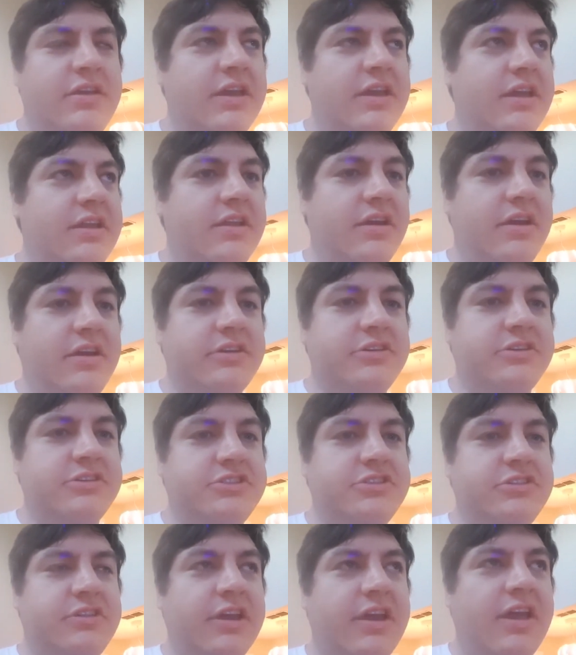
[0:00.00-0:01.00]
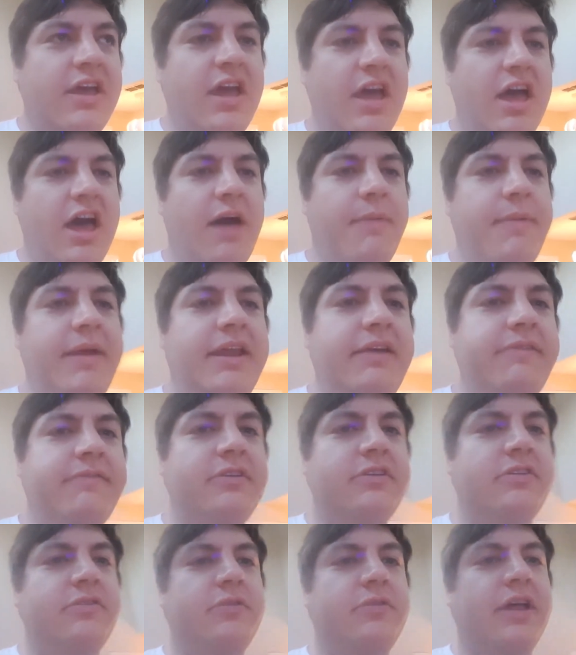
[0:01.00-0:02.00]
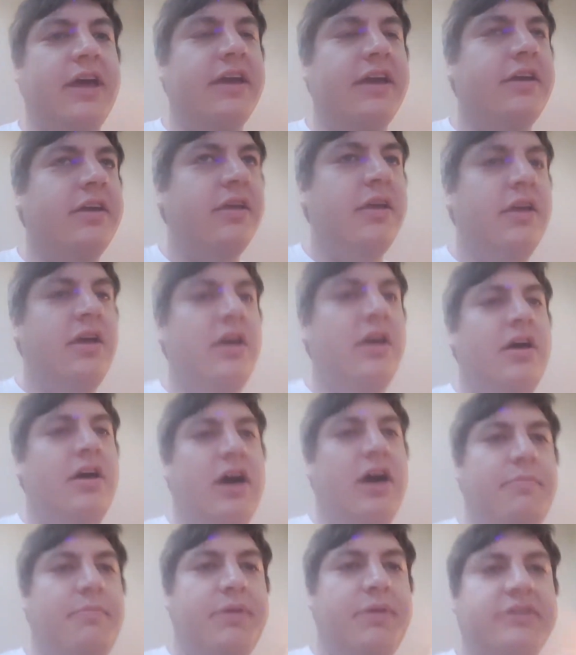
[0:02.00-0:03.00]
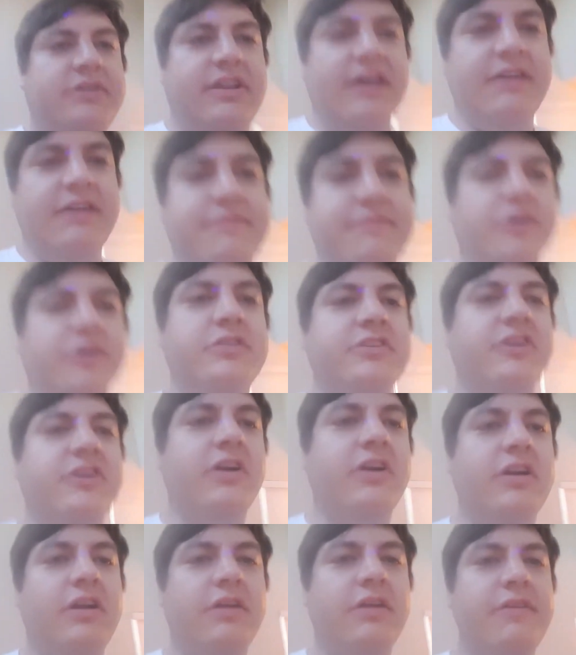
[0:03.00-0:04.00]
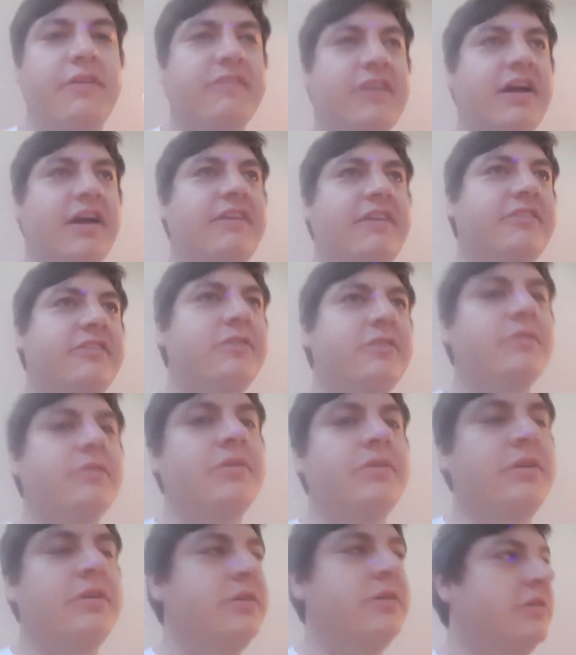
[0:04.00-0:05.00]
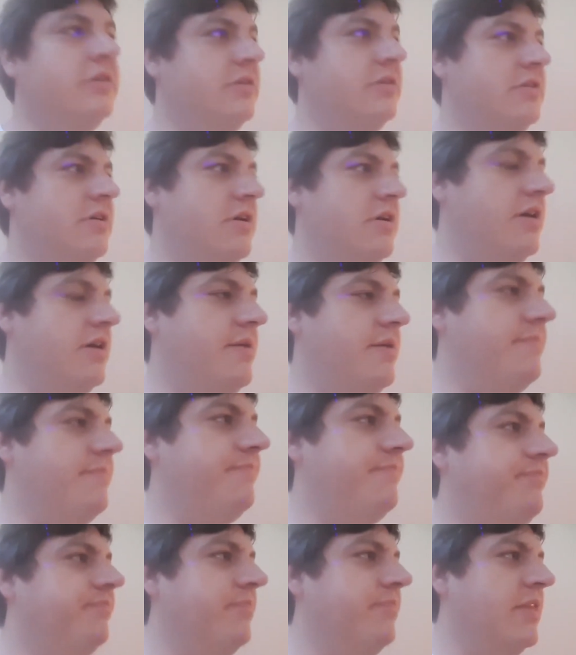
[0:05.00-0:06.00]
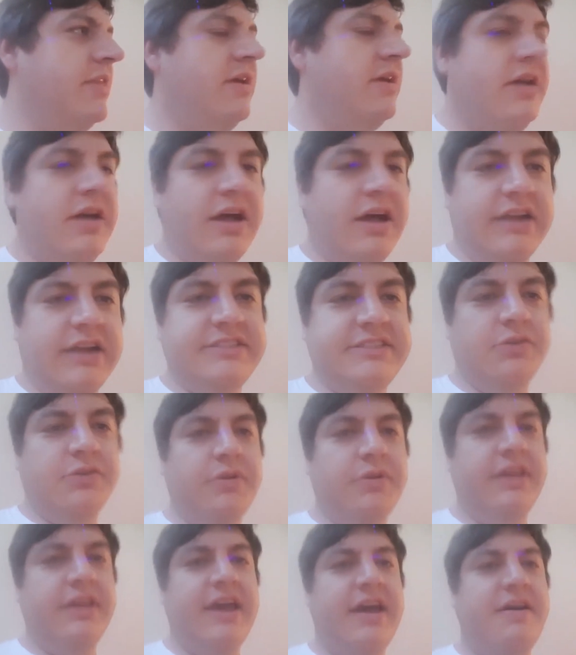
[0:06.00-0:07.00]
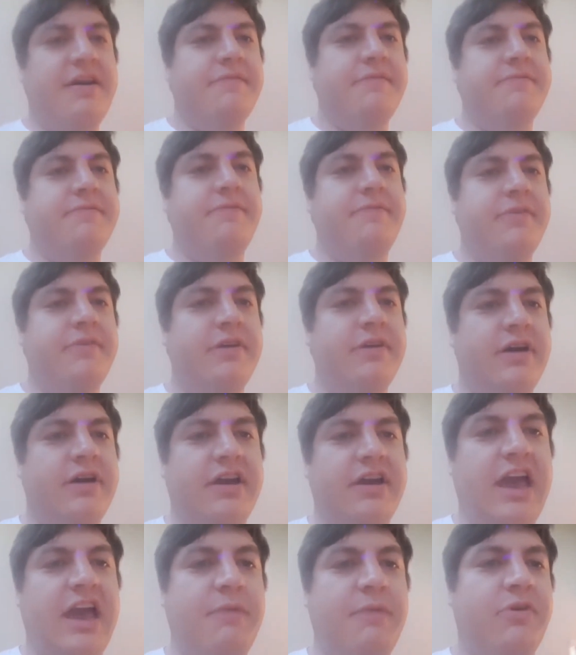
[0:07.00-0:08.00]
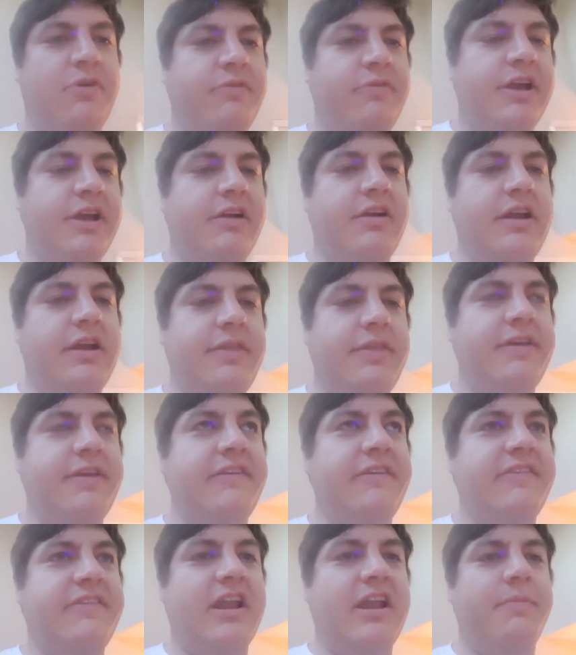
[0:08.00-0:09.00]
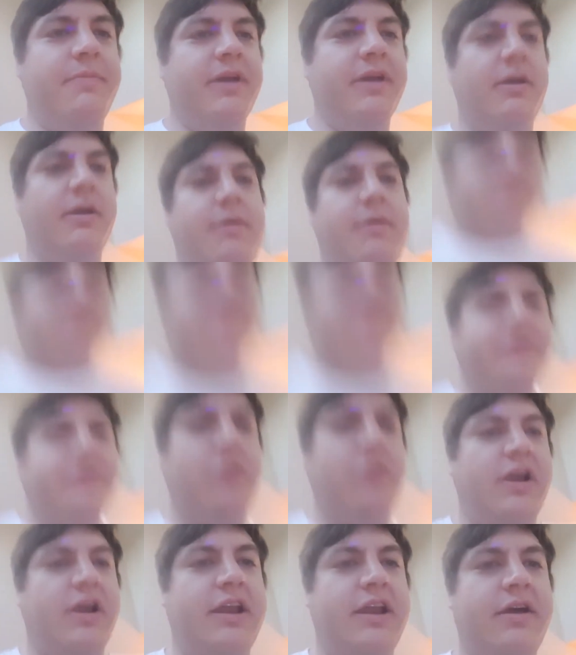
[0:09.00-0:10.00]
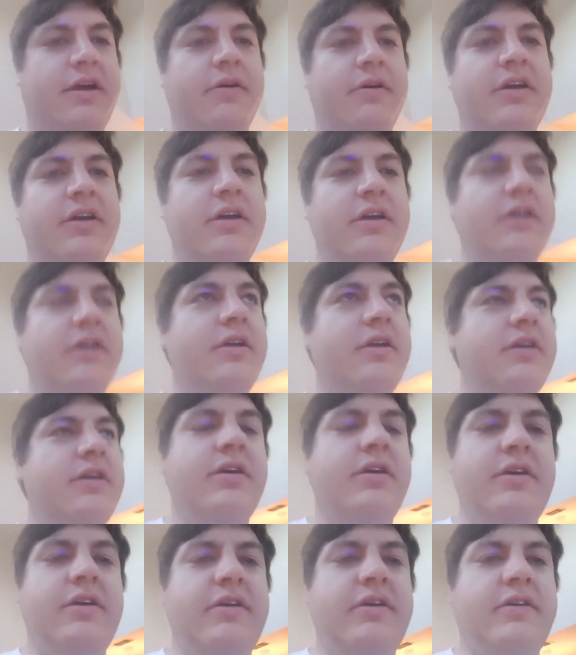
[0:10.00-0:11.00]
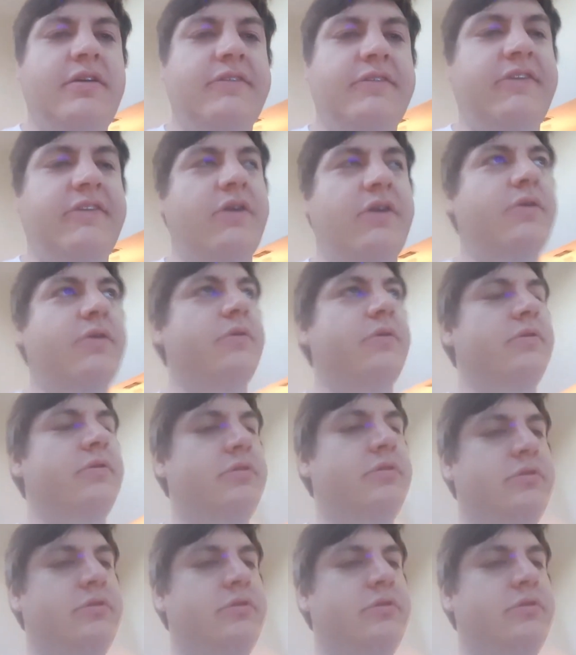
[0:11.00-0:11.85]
and like I may even do like a build like Voltar and all those guys do. I just don't really have a camera rig or anything set up. Like I'm on my phone right now, so